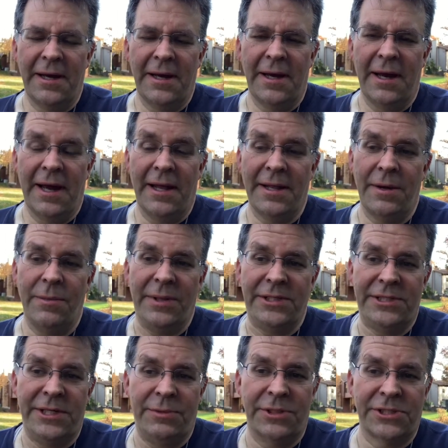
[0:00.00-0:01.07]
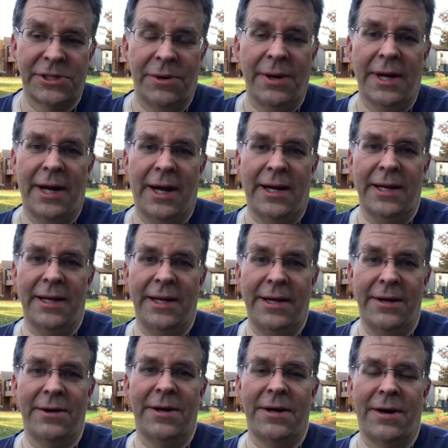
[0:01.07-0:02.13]
And then we see what's going on here
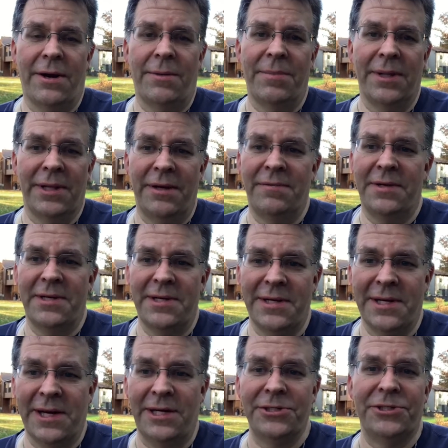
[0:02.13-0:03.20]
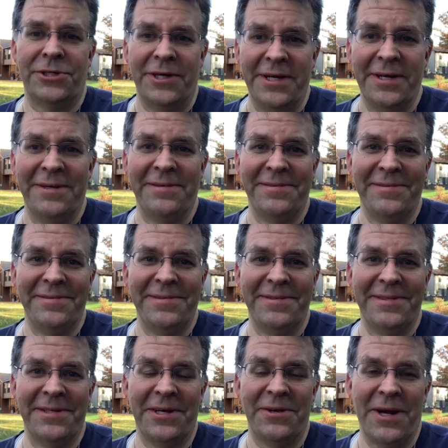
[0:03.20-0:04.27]
in our beloved country,
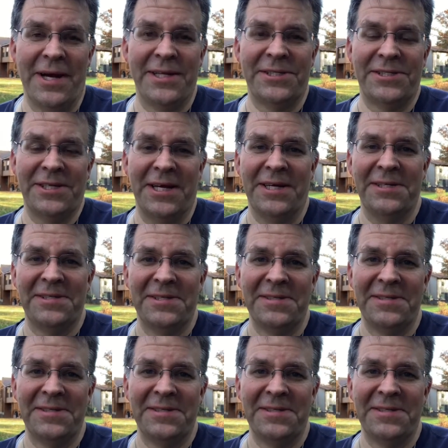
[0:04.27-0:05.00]
the United States,